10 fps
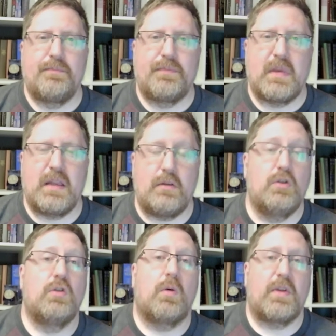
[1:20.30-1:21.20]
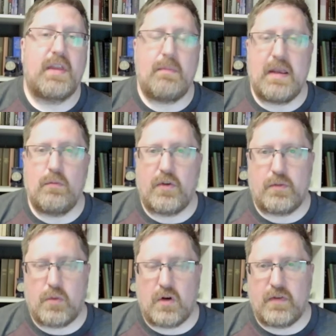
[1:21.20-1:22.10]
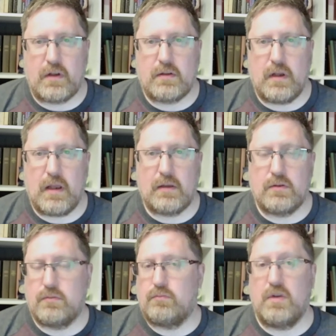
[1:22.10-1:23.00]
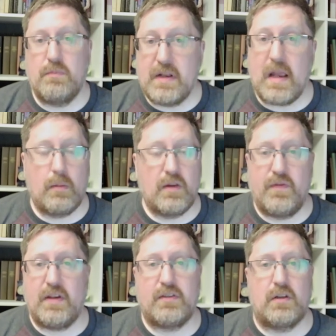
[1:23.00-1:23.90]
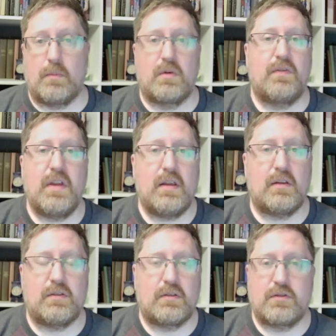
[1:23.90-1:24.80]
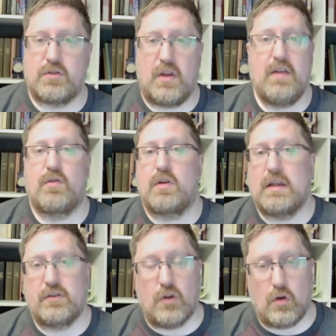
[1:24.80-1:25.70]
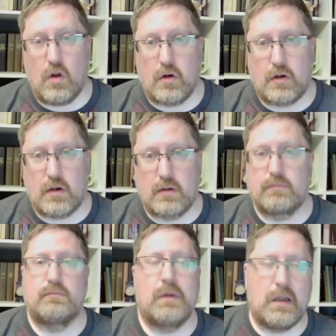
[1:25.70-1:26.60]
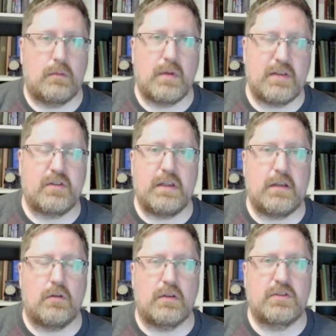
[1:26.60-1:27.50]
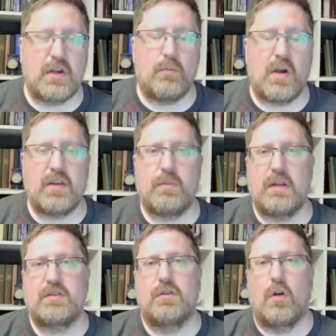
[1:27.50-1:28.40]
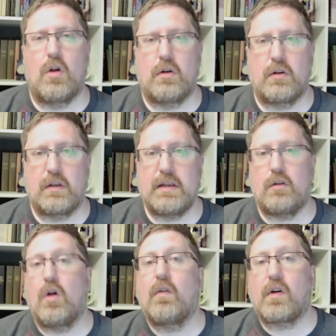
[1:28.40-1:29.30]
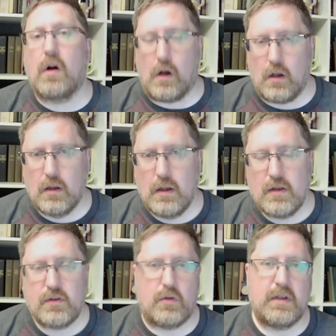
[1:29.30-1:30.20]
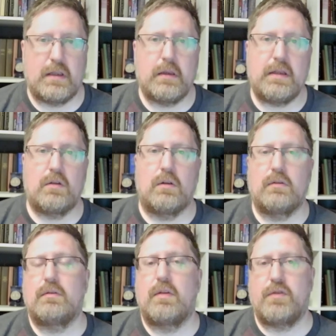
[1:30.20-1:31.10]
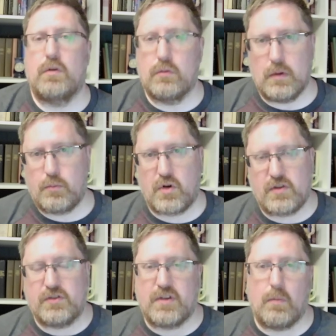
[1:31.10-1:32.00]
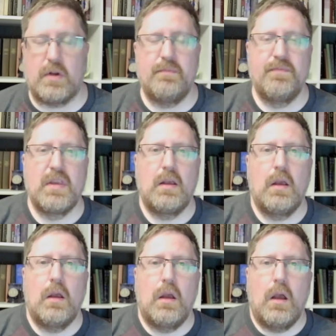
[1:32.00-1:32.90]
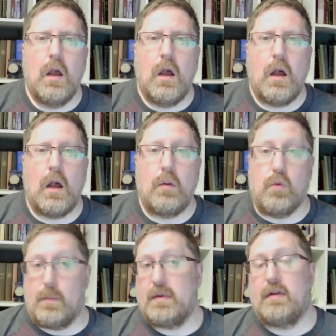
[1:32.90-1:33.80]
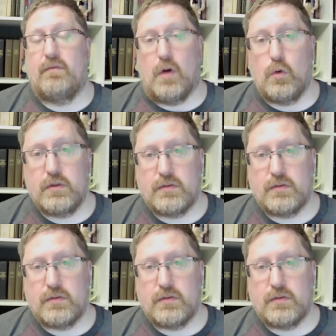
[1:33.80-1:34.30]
They knew that what they made wasn't perfect, and we've been able to fix a number of things. Slavery is no longer, well, it's legal in some ways, but it's no longer legal overall. It's only illegal if you imprison someone. Uh, women can vote.